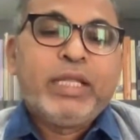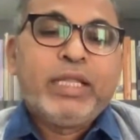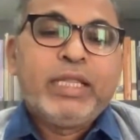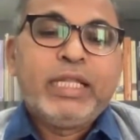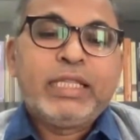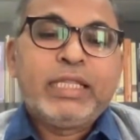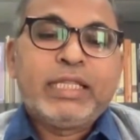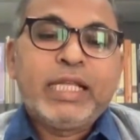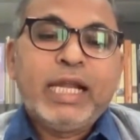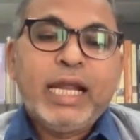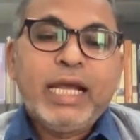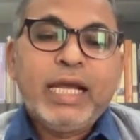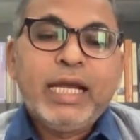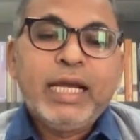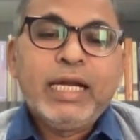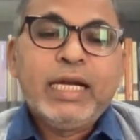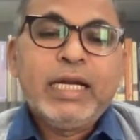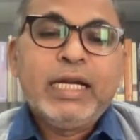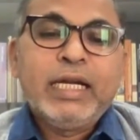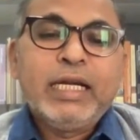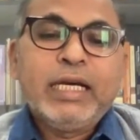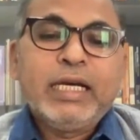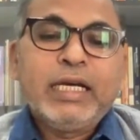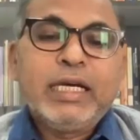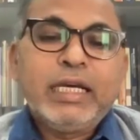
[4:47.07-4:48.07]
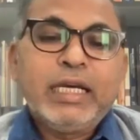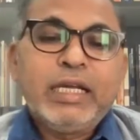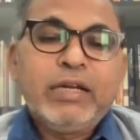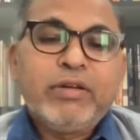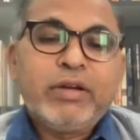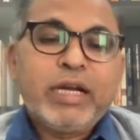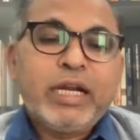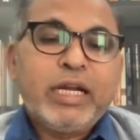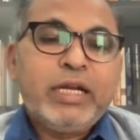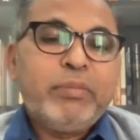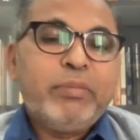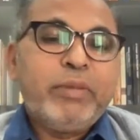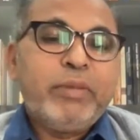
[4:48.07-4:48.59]
The Telangana
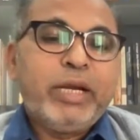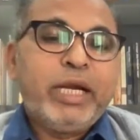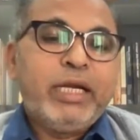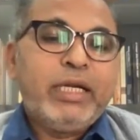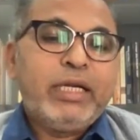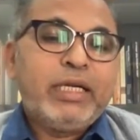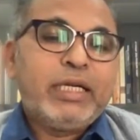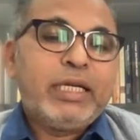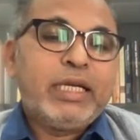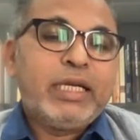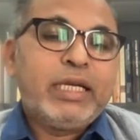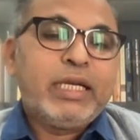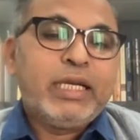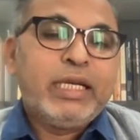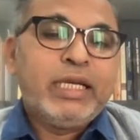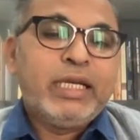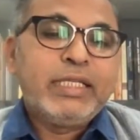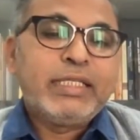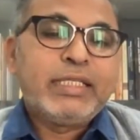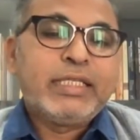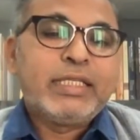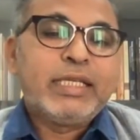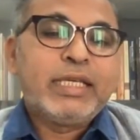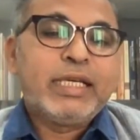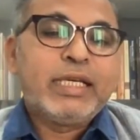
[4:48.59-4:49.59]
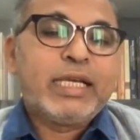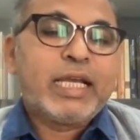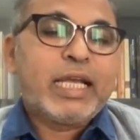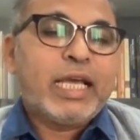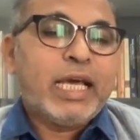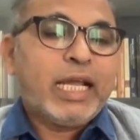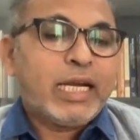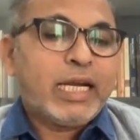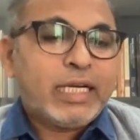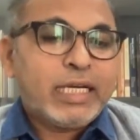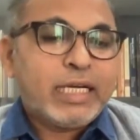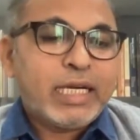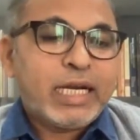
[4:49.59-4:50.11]
environment is
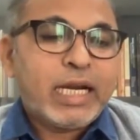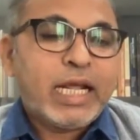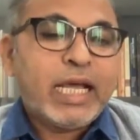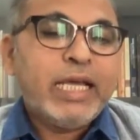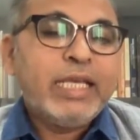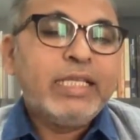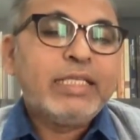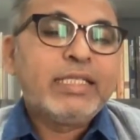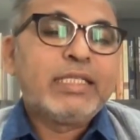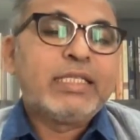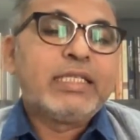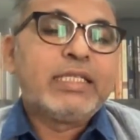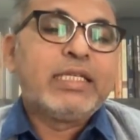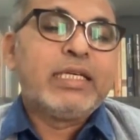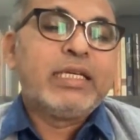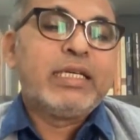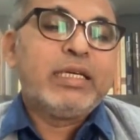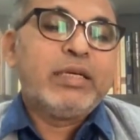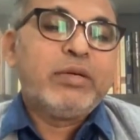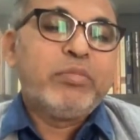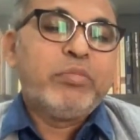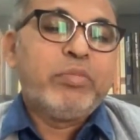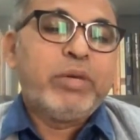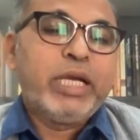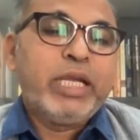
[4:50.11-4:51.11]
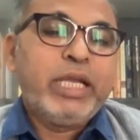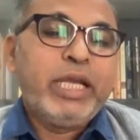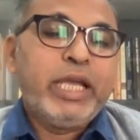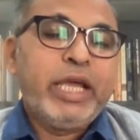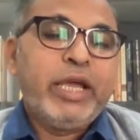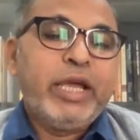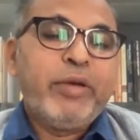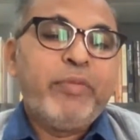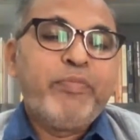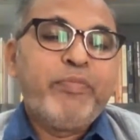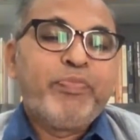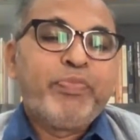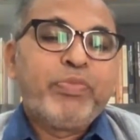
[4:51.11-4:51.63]
characterized by
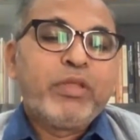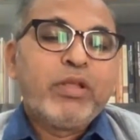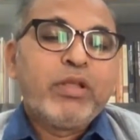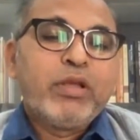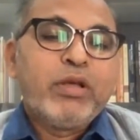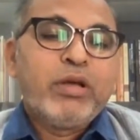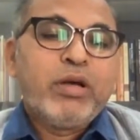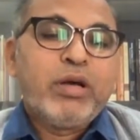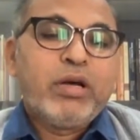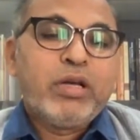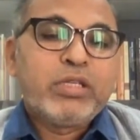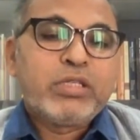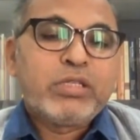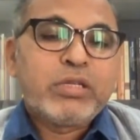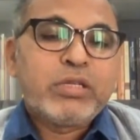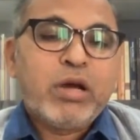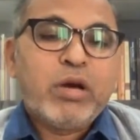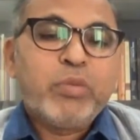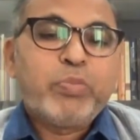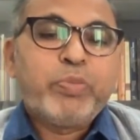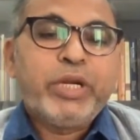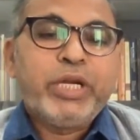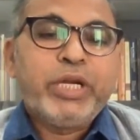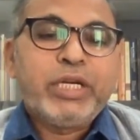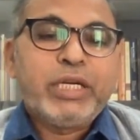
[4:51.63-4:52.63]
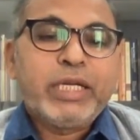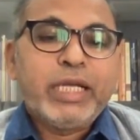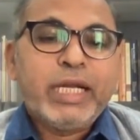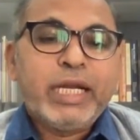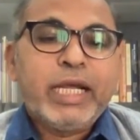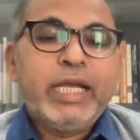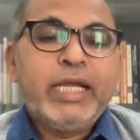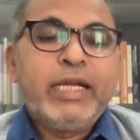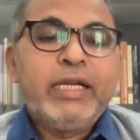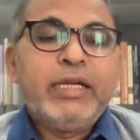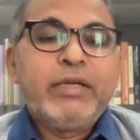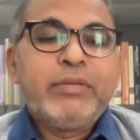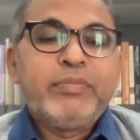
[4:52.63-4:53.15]
a sloppy
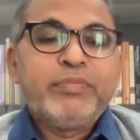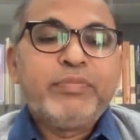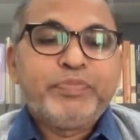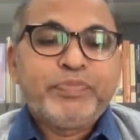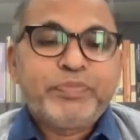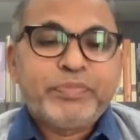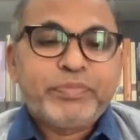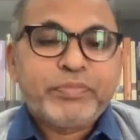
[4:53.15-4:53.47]
terrain,